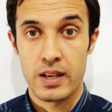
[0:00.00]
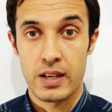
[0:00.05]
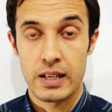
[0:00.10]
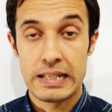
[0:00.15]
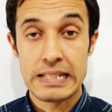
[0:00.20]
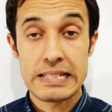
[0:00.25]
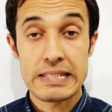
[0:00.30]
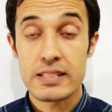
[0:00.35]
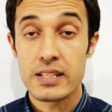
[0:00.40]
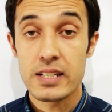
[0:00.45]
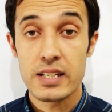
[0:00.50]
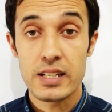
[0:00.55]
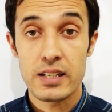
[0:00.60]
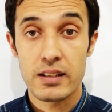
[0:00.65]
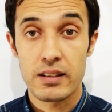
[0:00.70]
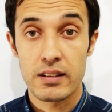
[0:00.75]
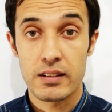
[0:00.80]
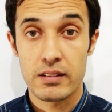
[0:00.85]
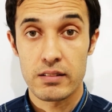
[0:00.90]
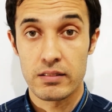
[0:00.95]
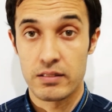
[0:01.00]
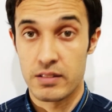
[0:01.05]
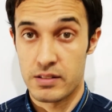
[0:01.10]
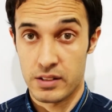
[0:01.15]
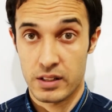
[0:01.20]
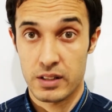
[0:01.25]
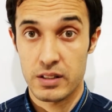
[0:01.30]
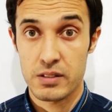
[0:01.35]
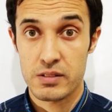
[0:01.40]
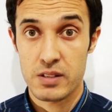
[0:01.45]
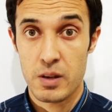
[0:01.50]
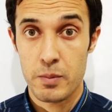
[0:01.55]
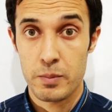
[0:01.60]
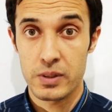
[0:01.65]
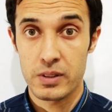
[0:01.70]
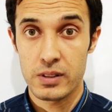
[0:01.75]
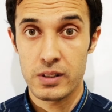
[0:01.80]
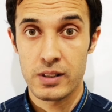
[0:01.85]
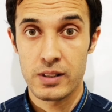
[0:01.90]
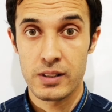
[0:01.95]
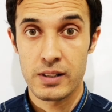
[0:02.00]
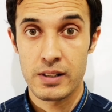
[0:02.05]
Let's see the second example.